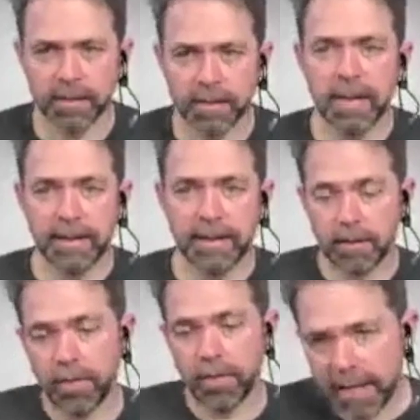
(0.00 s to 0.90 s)
And so
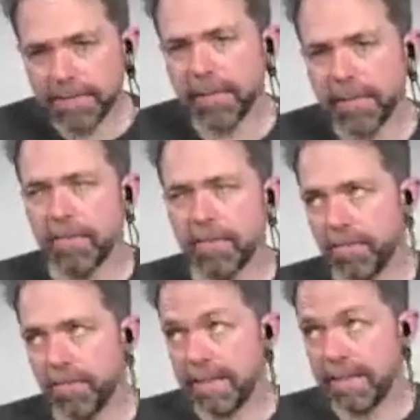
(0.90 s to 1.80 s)
thankfully, we're
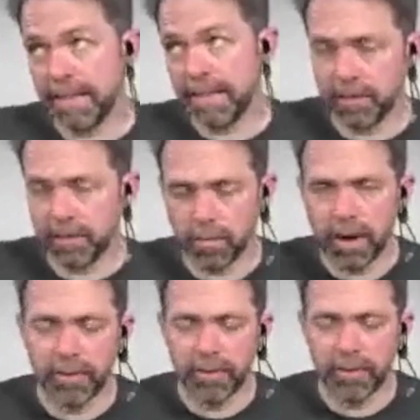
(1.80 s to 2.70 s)
finally getting to good
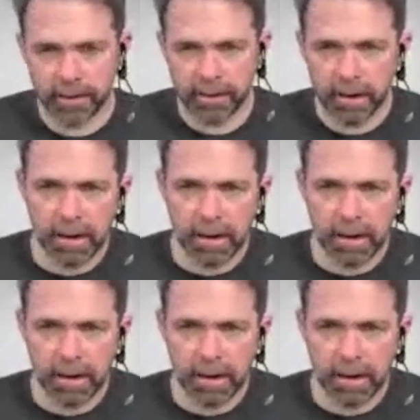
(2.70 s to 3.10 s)
weather here.